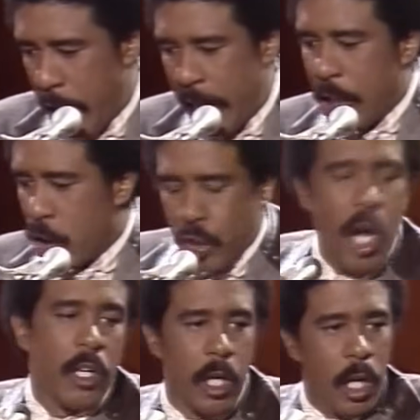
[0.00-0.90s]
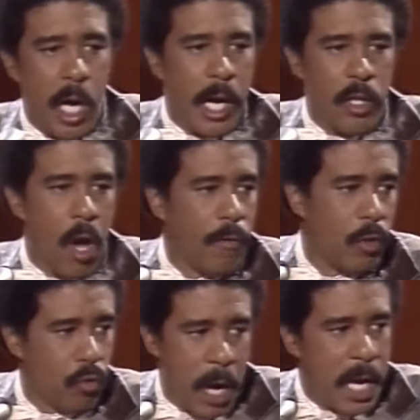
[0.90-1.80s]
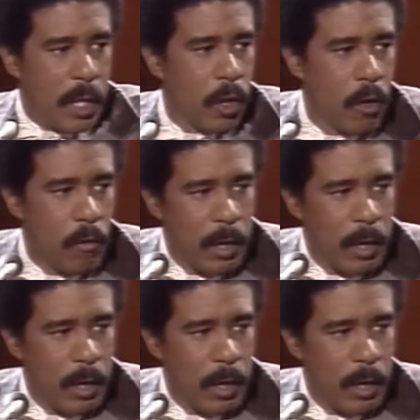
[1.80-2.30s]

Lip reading: They just chunked the luggage off the train, you know.